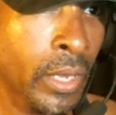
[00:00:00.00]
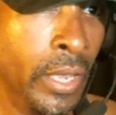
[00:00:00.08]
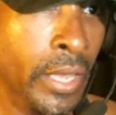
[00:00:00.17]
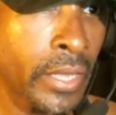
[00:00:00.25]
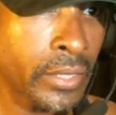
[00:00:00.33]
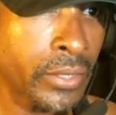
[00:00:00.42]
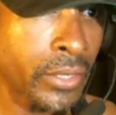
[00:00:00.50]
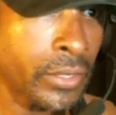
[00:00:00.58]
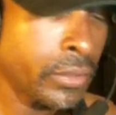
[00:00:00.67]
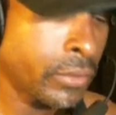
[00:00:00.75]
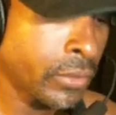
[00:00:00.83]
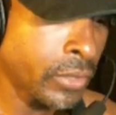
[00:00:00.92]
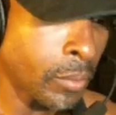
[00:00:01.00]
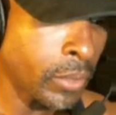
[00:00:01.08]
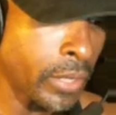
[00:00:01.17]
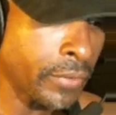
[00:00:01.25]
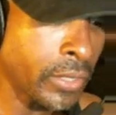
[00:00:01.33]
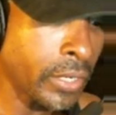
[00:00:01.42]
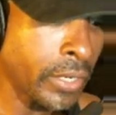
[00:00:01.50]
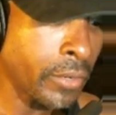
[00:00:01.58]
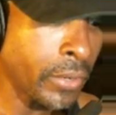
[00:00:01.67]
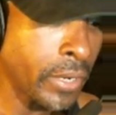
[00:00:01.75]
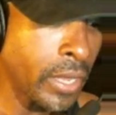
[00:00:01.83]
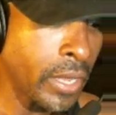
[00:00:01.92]
And that's a double left click to
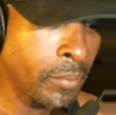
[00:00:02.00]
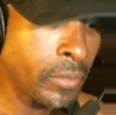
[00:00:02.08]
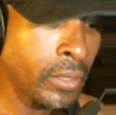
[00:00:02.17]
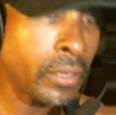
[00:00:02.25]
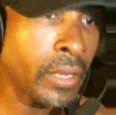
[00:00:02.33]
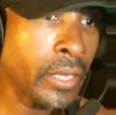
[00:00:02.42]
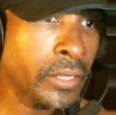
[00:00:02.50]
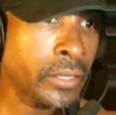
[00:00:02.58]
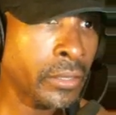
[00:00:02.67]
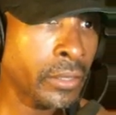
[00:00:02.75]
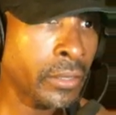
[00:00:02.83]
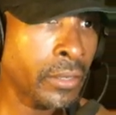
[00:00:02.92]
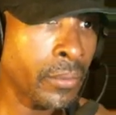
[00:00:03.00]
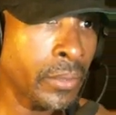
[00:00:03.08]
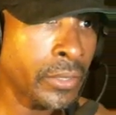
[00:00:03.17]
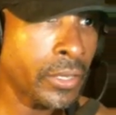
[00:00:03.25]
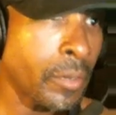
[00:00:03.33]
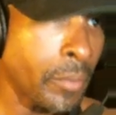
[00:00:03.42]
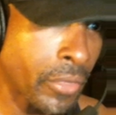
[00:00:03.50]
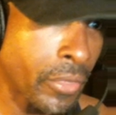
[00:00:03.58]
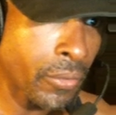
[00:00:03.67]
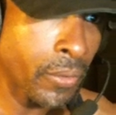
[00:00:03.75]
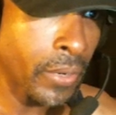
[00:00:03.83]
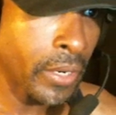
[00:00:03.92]
rename. Next one's going to be
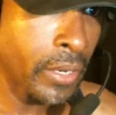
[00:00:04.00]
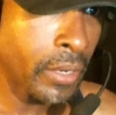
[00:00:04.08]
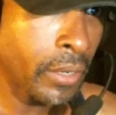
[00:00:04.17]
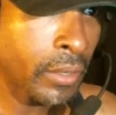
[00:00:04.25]
3.